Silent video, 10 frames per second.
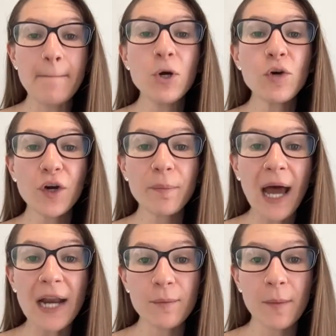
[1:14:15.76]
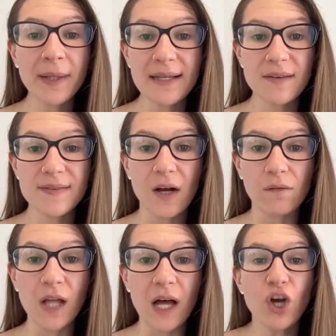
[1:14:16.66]
move your body from a place of
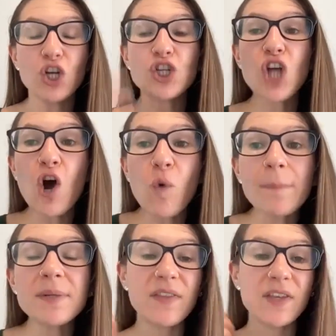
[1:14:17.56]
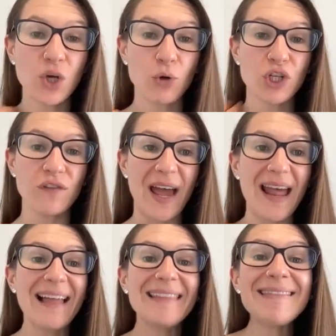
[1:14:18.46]
self-love, show up to the social event,
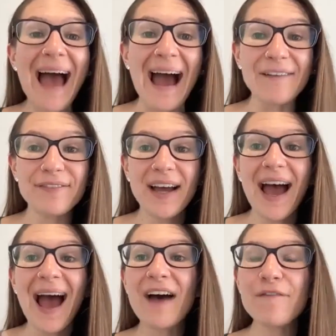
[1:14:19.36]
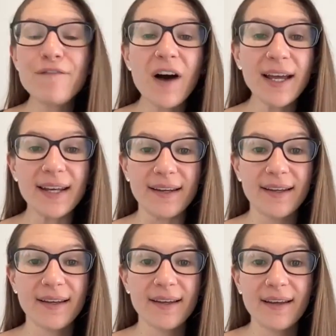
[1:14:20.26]
laugh, have fun,
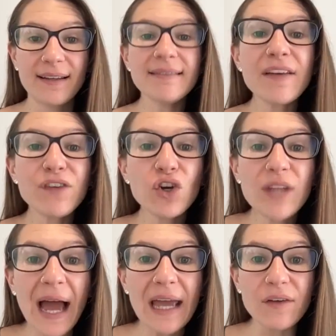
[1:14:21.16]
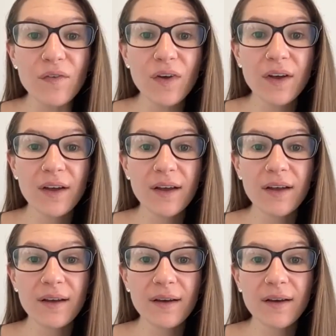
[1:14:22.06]
live your life.
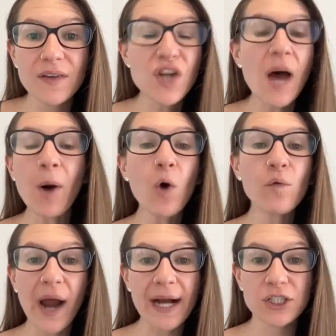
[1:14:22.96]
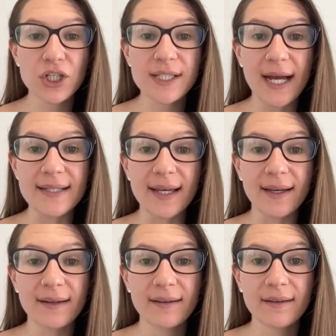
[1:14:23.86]
Stop
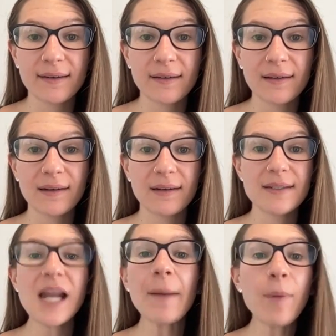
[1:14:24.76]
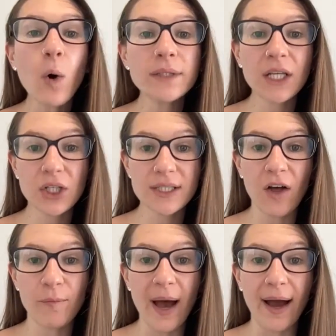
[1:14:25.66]
over-exercising. Stop holding
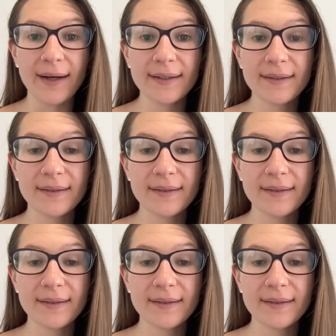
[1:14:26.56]
yourself back.